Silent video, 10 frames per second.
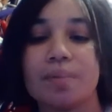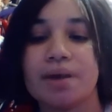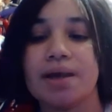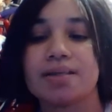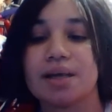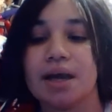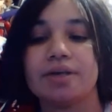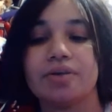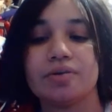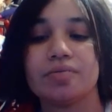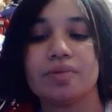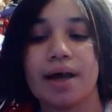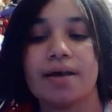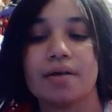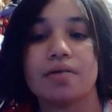But yes, I do
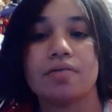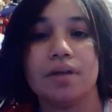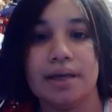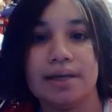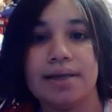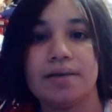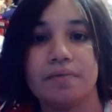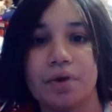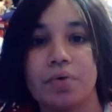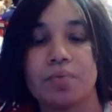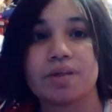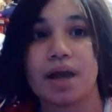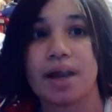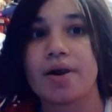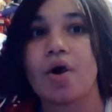like Indian films.
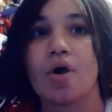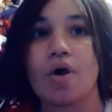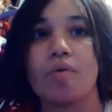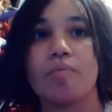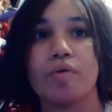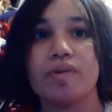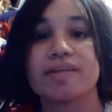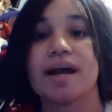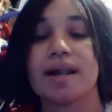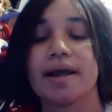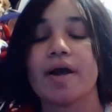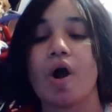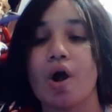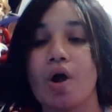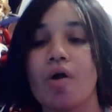I like all movies. I like
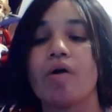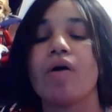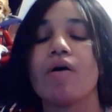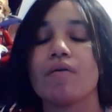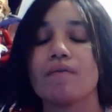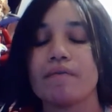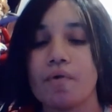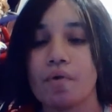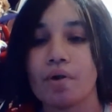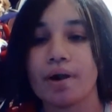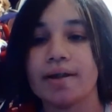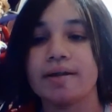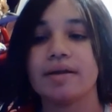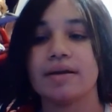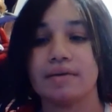all
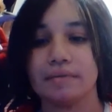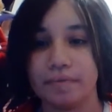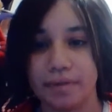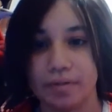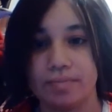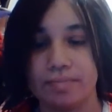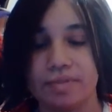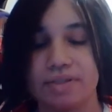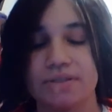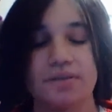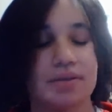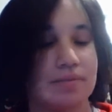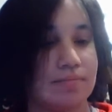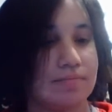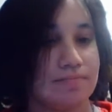foreign films.
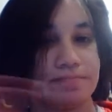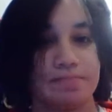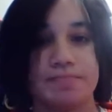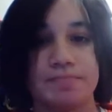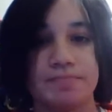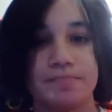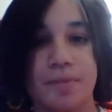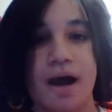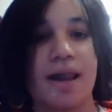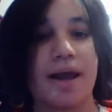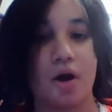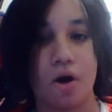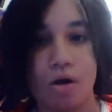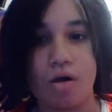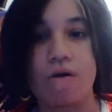I like
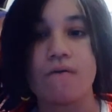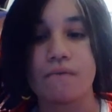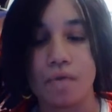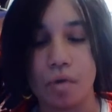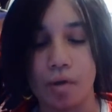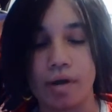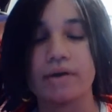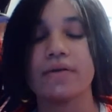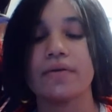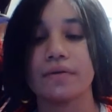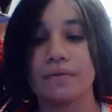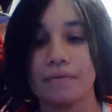all foreign films.